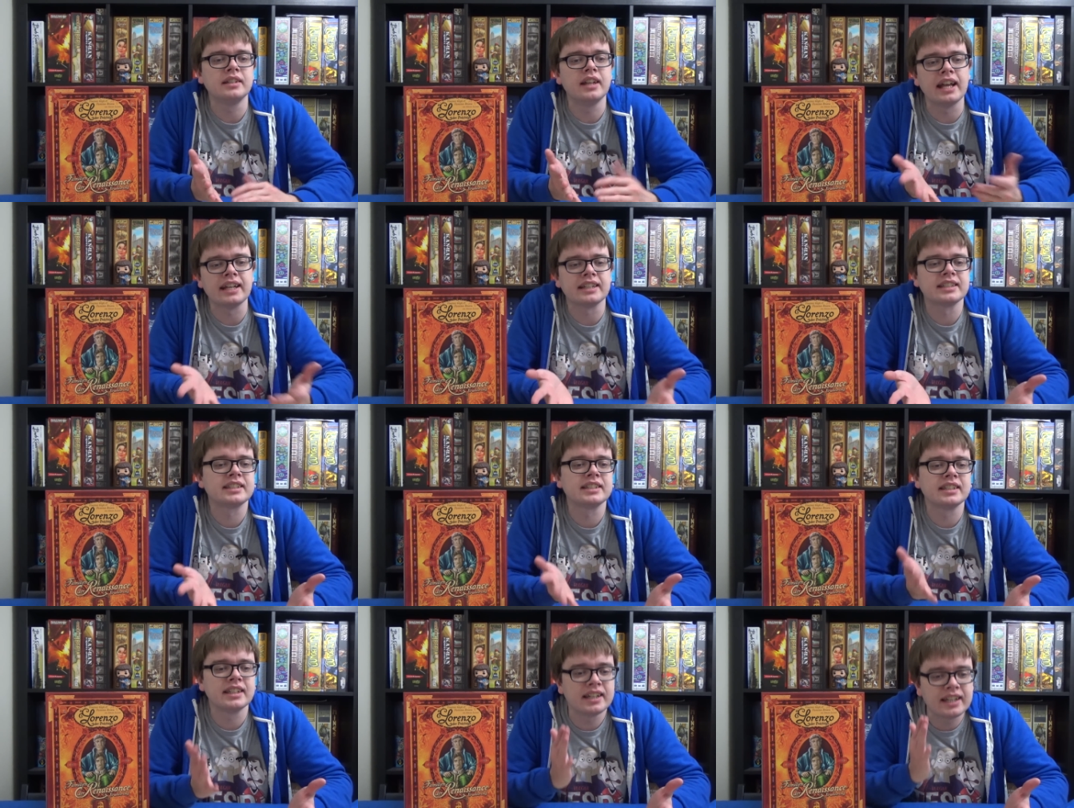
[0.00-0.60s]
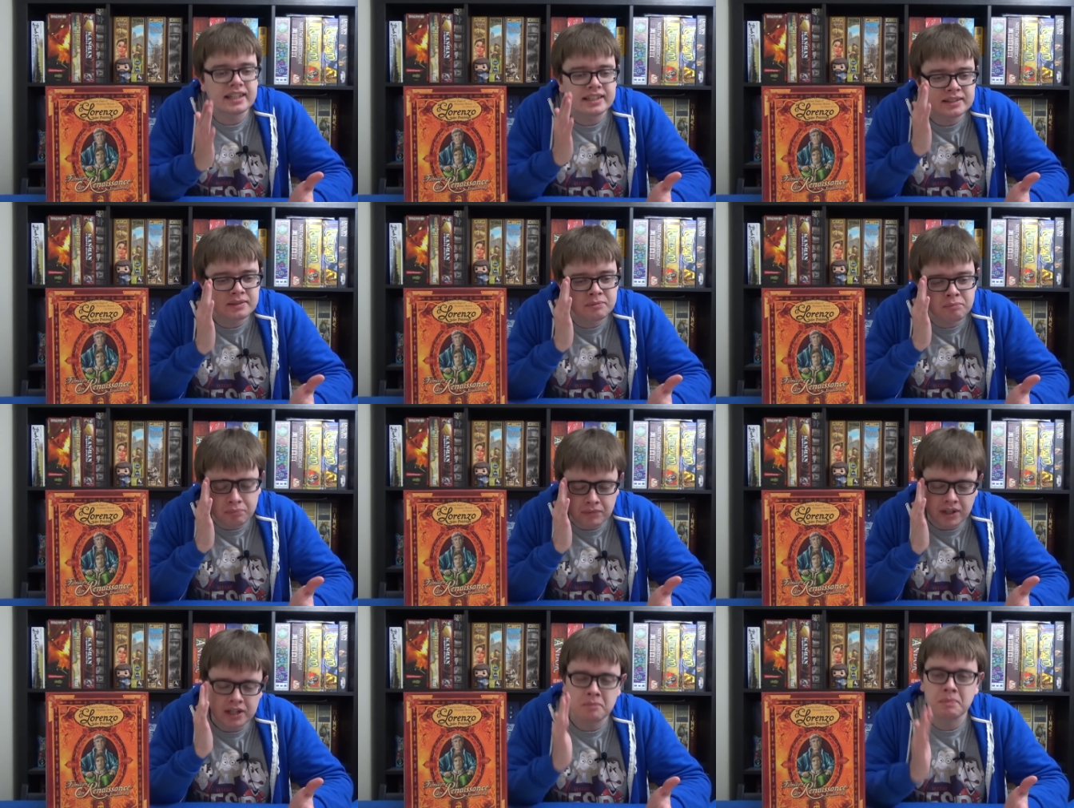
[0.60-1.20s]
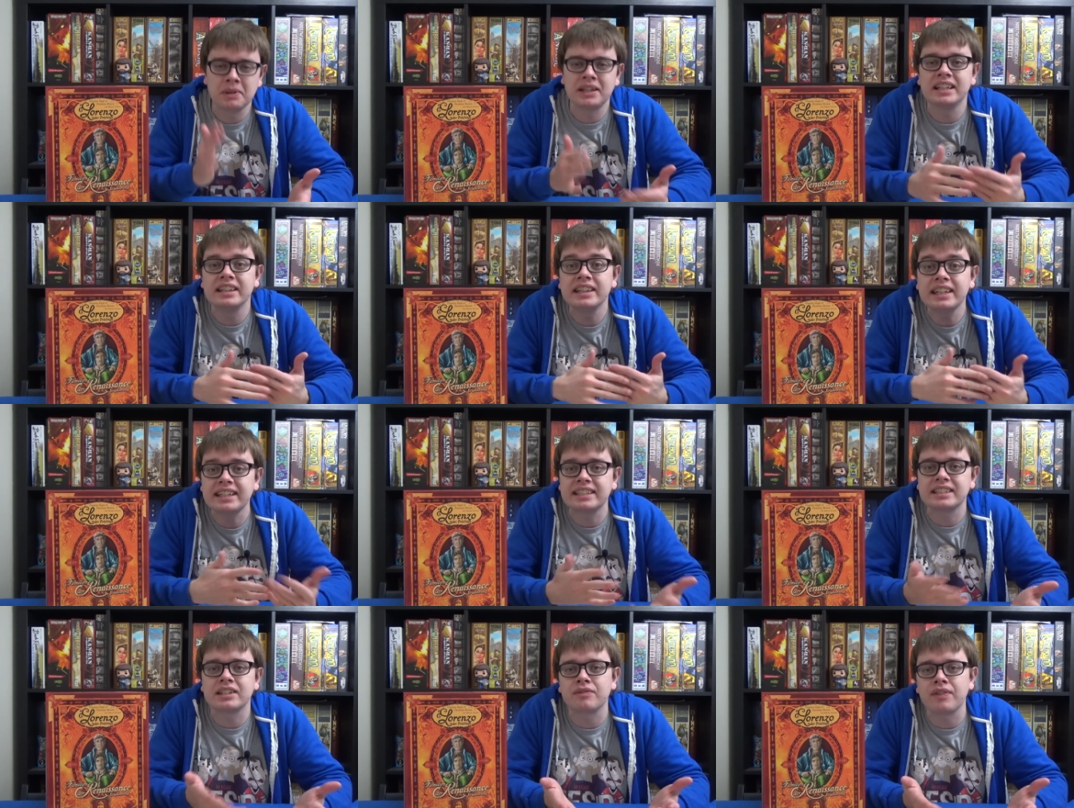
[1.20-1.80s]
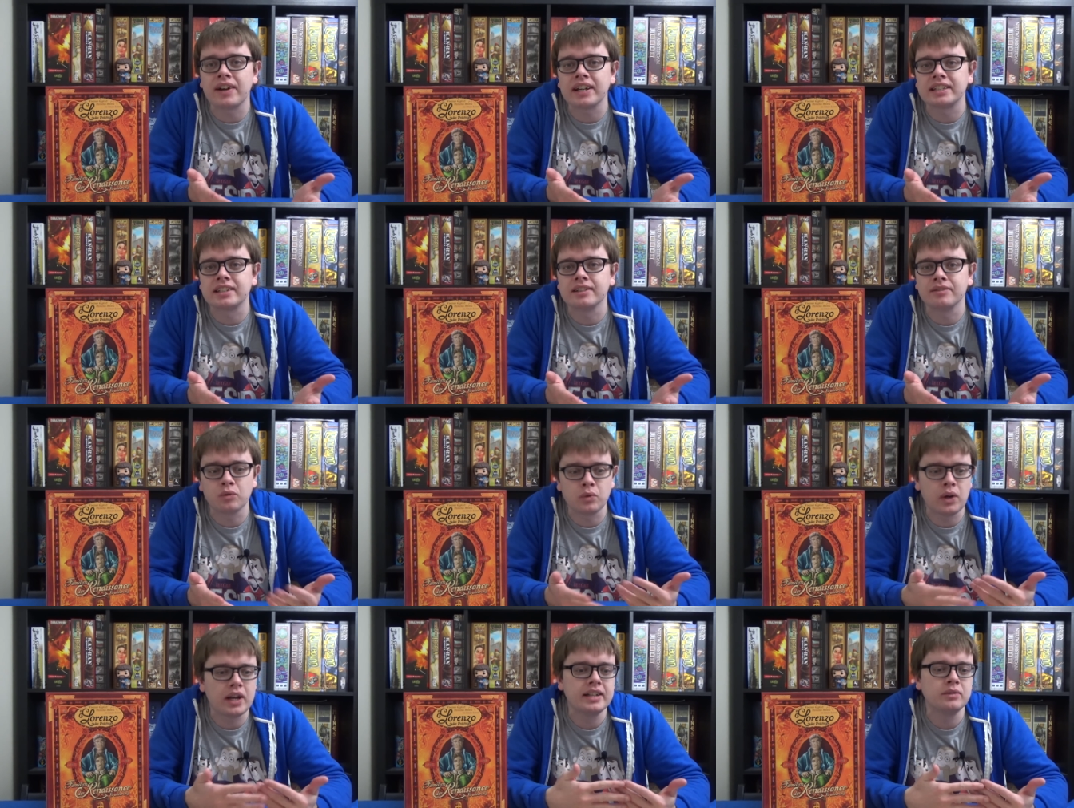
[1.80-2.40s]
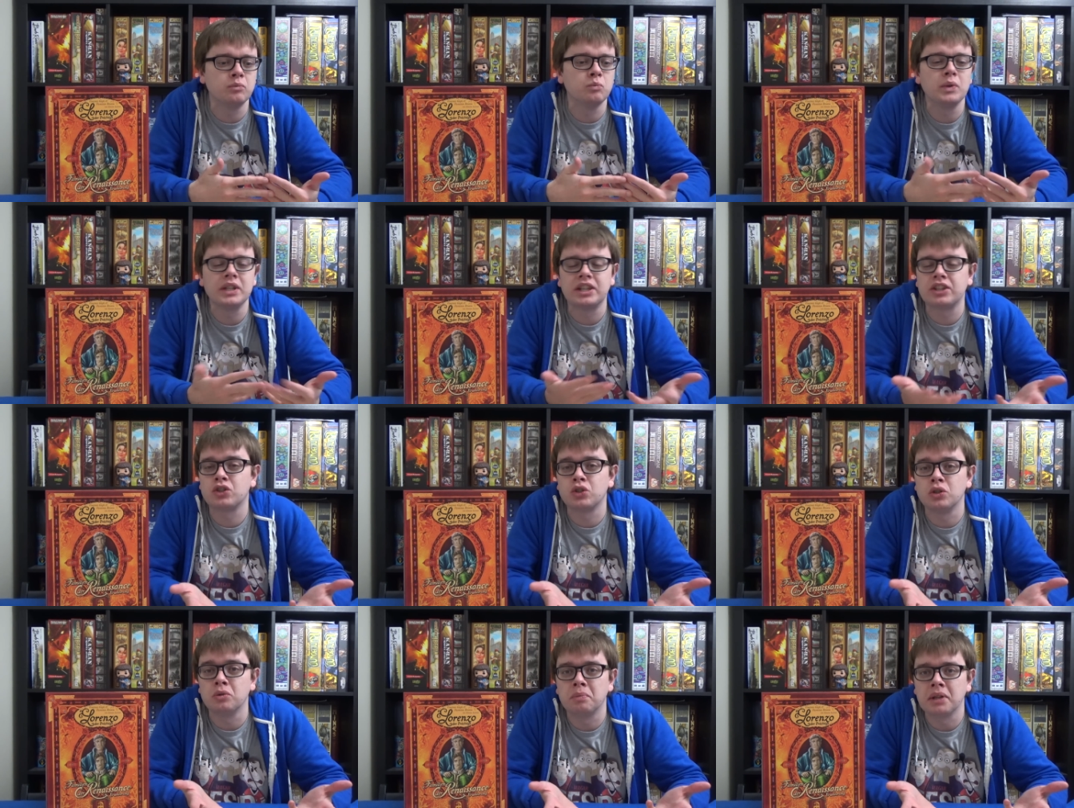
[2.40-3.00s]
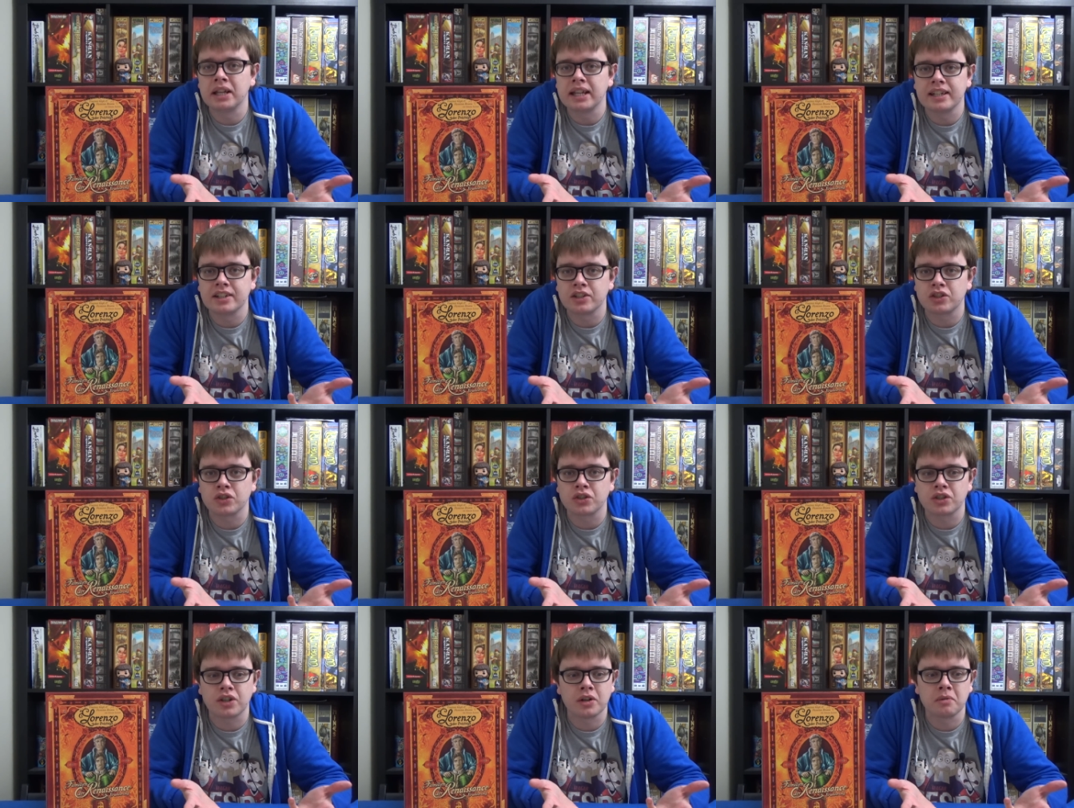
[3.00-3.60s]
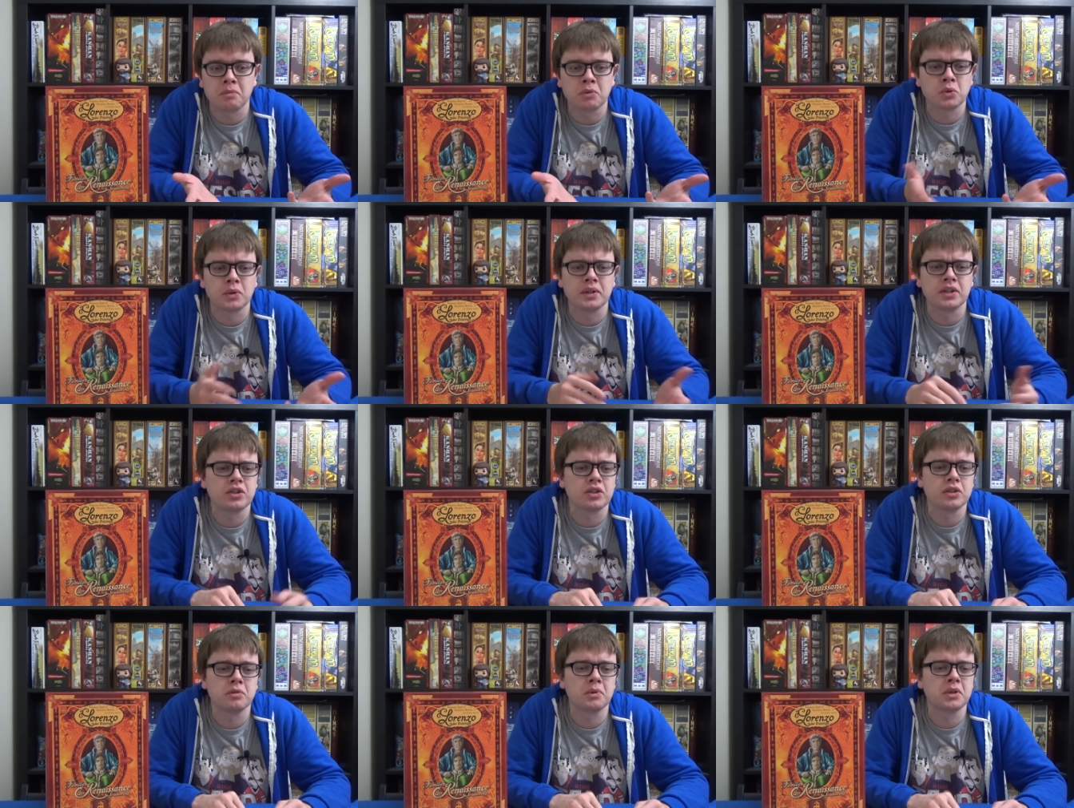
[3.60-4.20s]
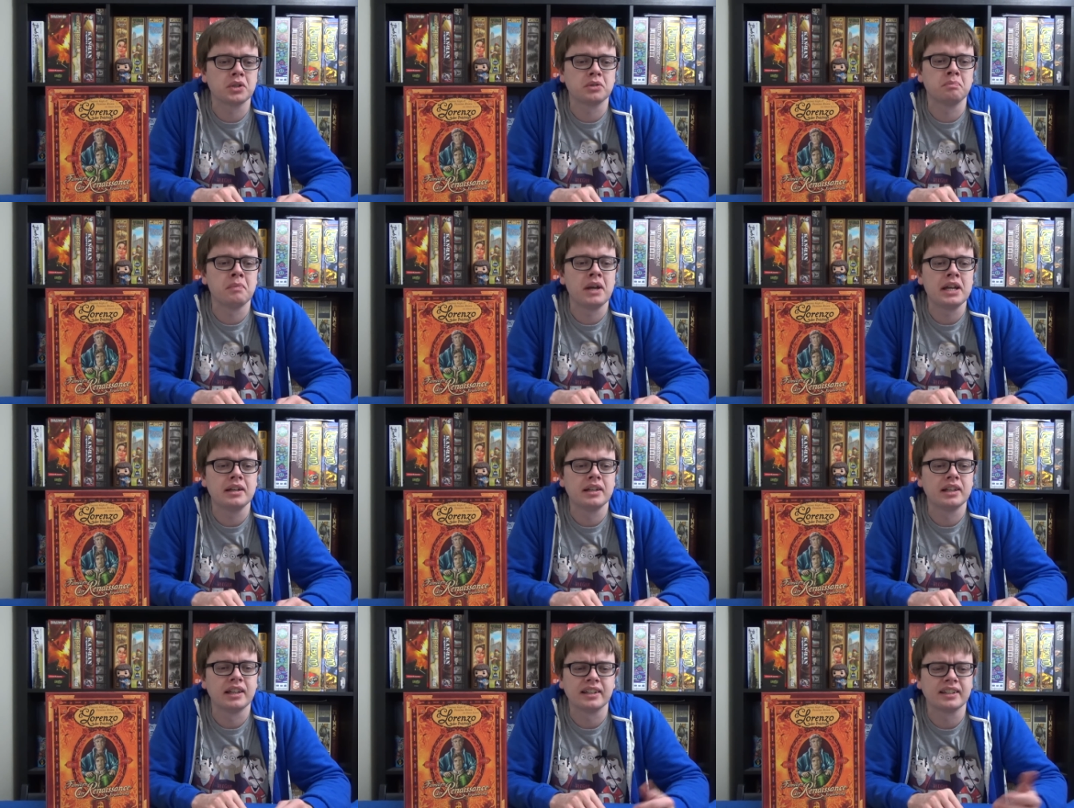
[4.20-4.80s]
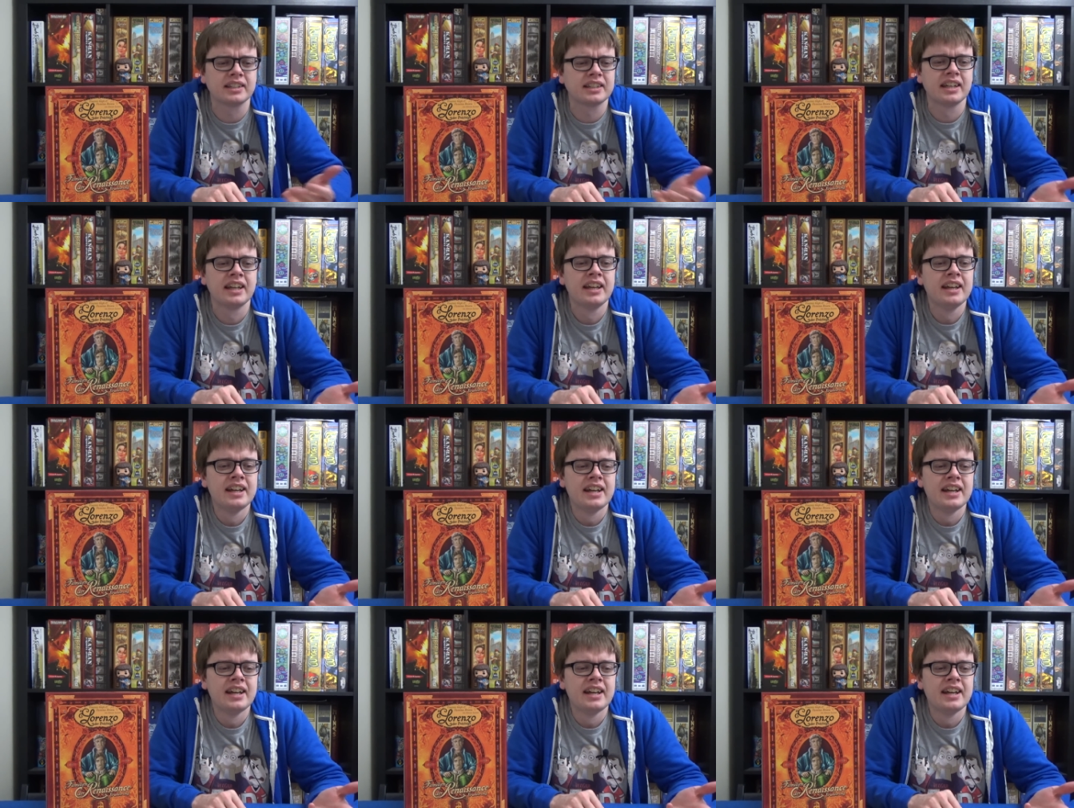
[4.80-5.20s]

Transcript: It's it's going to be the least effective eh, with two players just going between each other because make like